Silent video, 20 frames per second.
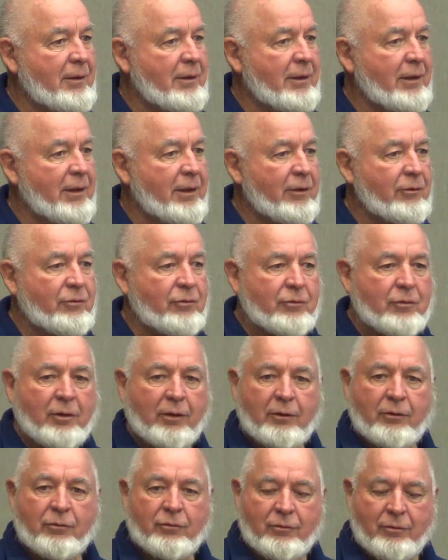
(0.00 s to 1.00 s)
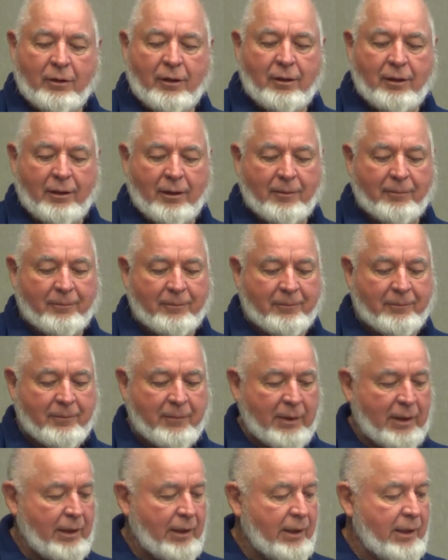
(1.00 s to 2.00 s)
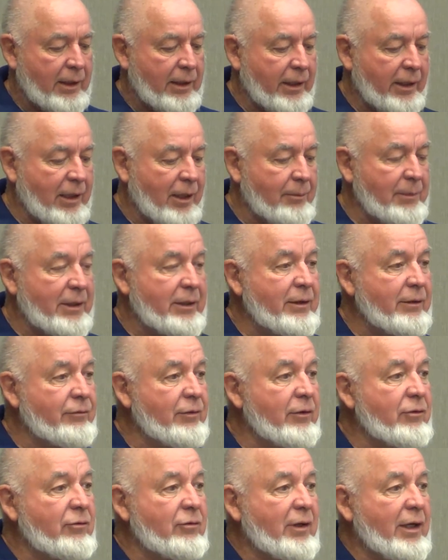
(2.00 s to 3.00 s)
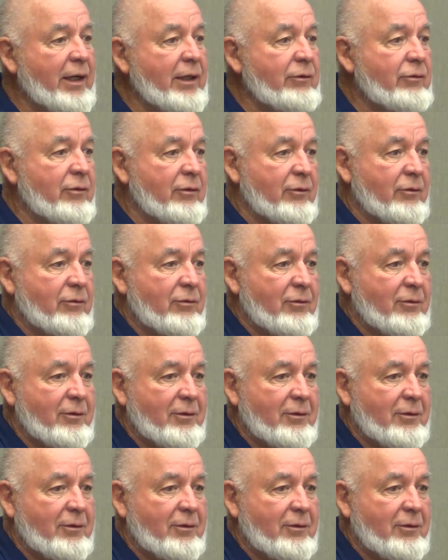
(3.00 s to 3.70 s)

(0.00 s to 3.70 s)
This is called a strong arm. And they come in different sizes.